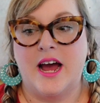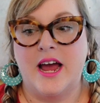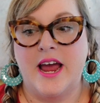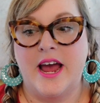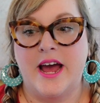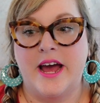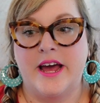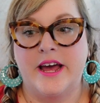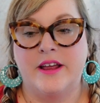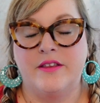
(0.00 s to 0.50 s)
I
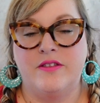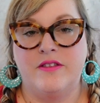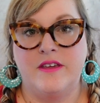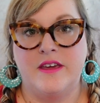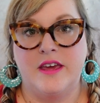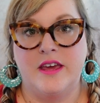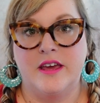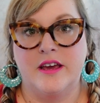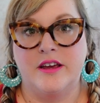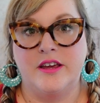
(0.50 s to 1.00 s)
had
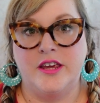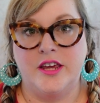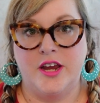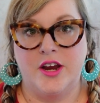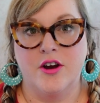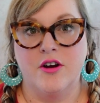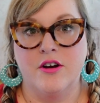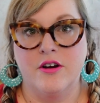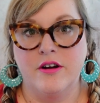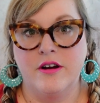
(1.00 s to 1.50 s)
the
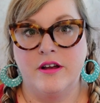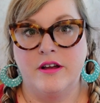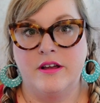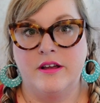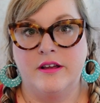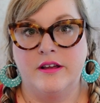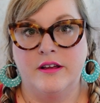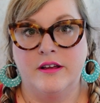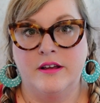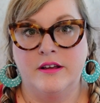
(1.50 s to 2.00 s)
year
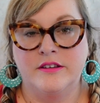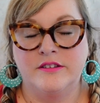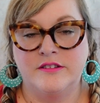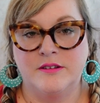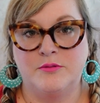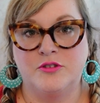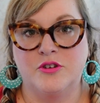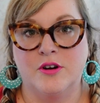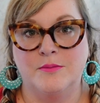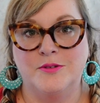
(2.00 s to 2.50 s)

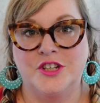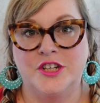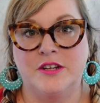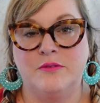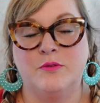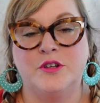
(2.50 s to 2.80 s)
subscription,